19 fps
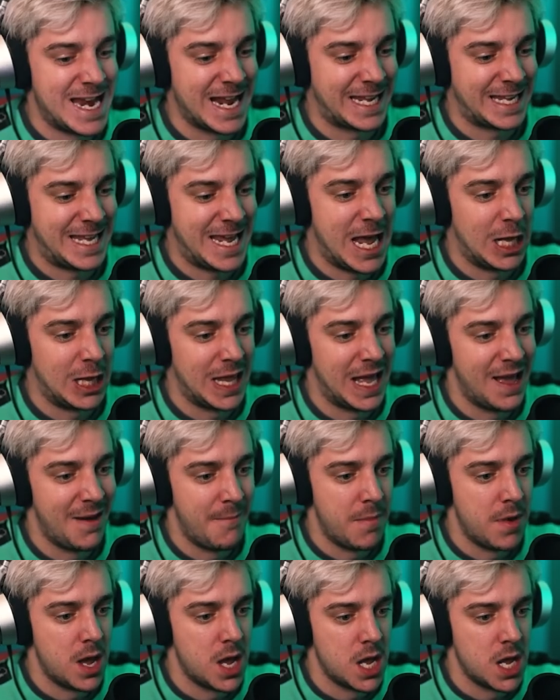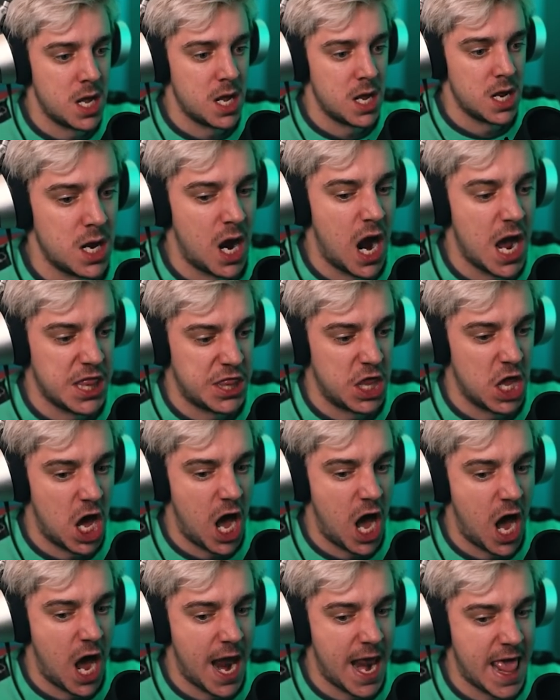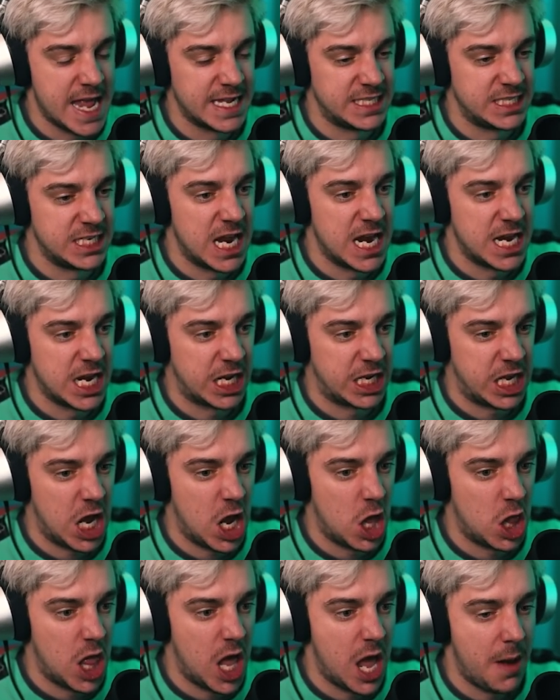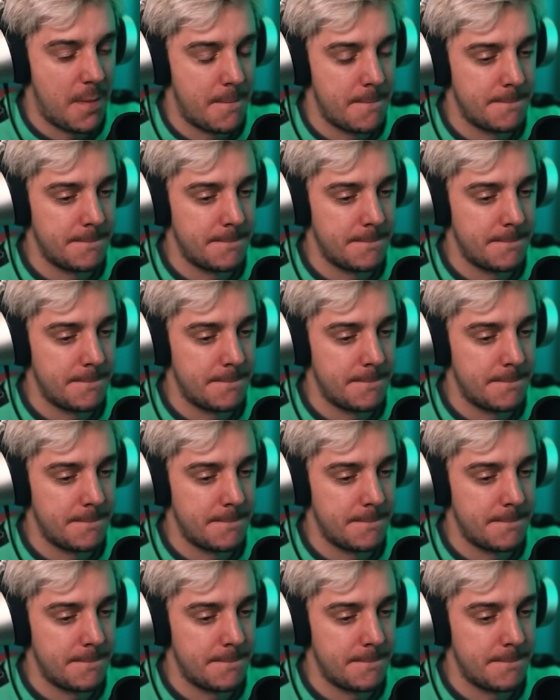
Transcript: to kill him. I thought it said to kill him.